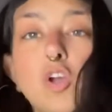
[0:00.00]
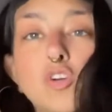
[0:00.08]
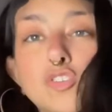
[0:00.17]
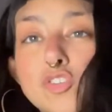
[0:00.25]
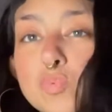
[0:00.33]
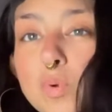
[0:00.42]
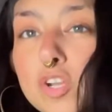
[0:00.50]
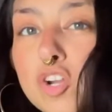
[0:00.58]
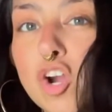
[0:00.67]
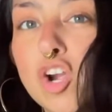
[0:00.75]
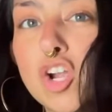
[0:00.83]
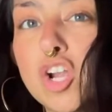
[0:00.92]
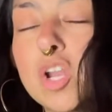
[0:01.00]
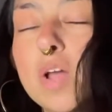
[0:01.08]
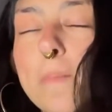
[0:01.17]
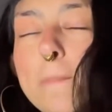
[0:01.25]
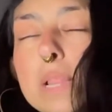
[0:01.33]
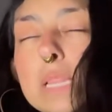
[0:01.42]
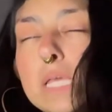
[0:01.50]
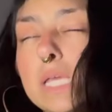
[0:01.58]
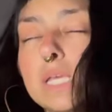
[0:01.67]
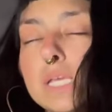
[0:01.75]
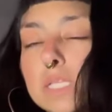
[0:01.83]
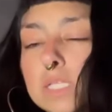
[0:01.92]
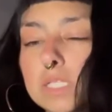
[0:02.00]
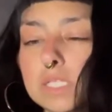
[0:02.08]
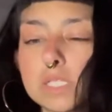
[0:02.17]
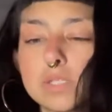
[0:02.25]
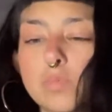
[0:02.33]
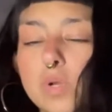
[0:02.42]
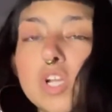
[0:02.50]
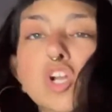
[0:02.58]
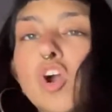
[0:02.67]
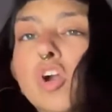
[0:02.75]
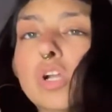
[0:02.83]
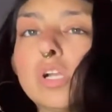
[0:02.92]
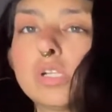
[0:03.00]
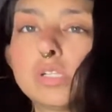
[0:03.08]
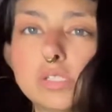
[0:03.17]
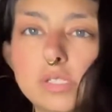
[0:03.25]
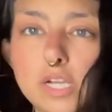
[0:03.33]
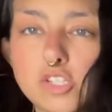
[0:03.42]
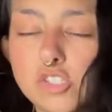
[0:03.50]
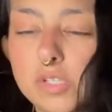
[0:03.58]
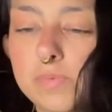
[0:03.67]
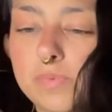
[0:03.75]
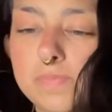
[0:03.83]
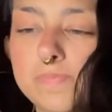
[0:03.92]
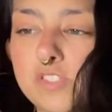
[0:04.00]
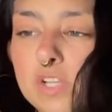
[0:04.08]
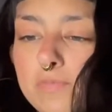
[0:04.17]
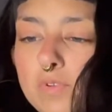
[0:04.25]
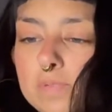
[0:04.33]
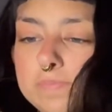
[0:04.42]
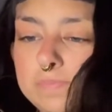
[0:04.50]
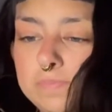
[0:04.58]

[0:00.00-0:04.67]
Just one card, please. One card. Actually, I'm gonna shuffle.